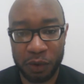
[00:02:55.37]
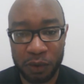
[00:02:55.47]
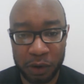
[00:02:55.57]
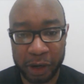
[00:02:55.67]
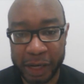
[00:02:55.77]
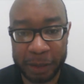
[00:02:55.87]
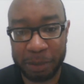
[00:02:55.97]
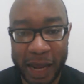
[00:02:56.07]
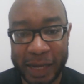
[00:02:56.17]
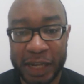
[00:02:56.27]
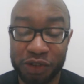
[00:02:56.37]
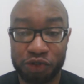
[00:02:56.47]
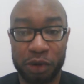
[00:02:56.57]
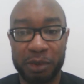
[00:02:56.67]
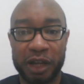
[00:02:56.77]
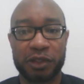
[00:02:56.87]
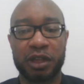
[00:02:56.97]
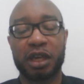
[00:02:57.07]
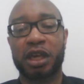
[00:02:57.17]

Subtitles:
or a Black History Month,